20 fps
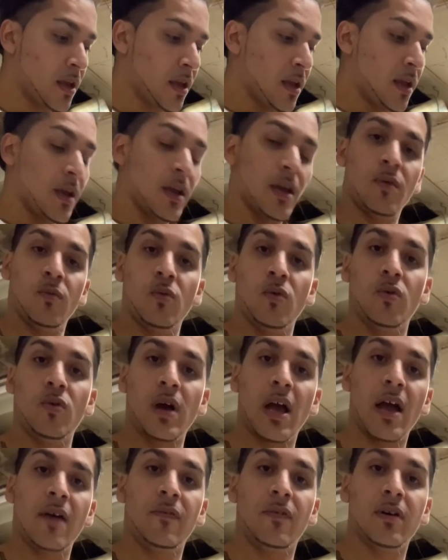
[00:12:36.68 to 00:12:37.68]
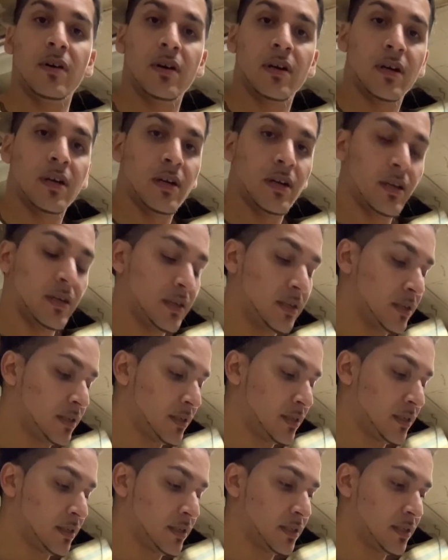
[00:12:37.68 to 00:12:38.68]
and we'll have a
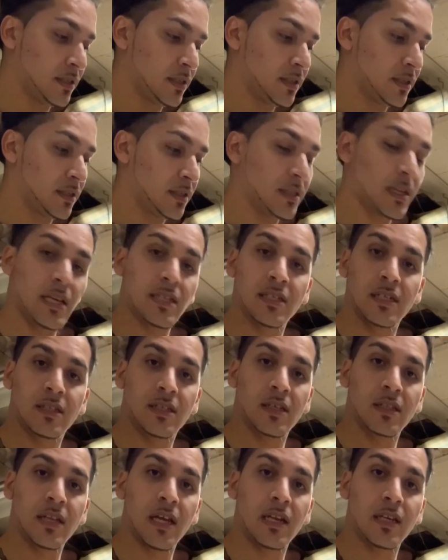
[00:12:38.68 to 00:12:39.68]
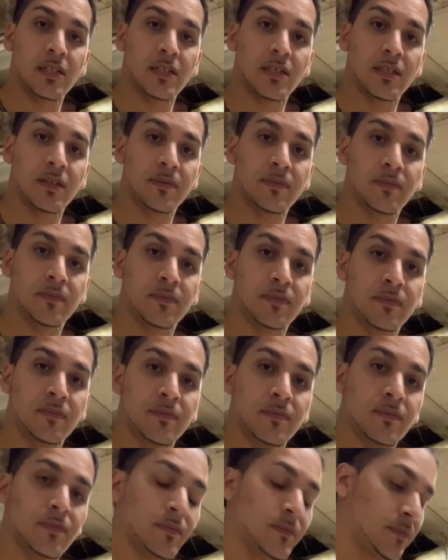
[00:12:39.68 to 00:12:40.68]
nicely done dining chair.
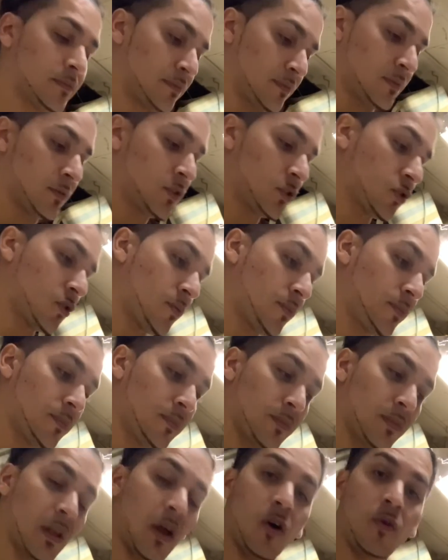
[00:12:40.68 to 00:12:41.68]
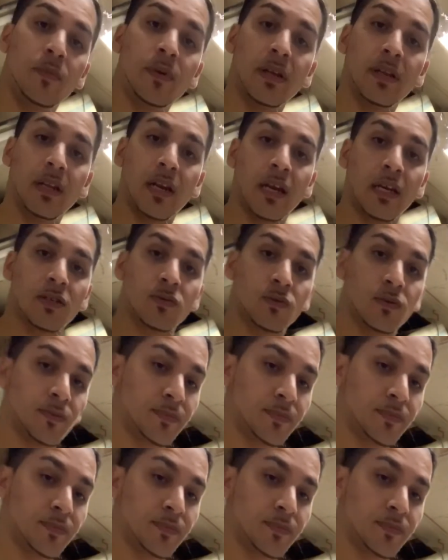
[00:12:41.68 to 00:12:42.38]
So that will be in the next one.